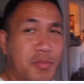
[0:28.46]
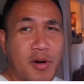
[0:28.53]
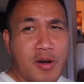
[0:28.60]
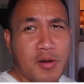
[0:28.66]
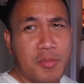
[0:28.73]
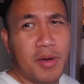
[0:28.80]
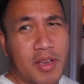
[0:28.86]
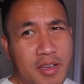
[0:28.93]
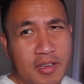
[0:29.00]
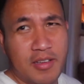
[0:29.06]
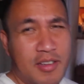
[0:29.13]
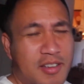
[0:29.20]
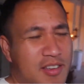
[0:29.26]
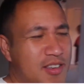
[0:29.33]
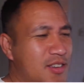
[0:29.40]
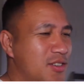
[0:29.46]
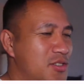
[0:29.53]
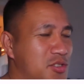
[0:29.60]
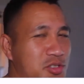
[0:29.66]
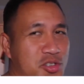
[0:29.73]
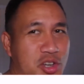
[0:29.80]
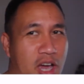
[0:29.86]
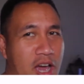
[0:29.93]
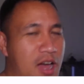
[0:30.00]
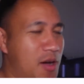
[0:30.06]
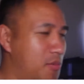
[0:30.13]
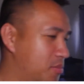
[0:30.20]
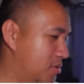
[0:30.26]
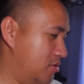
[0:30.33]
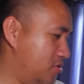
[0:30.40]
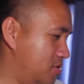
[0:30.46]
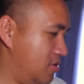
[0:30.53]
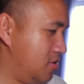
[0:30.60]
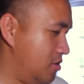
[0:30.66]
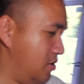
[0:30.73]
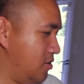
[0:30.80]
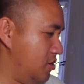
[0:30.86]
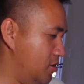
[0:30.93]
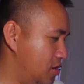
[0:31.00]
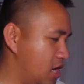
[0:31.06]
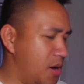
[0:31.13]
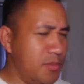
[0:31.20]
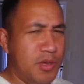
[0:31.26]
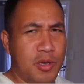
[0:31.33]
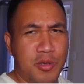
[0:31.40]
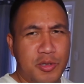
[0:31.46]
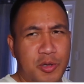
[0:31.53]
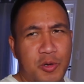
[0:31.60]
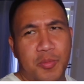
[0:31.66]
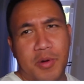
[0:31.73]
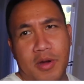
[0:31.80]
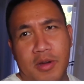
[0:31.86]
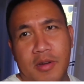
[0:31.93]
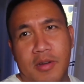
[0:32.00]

part of my job. I'm a YouTuber.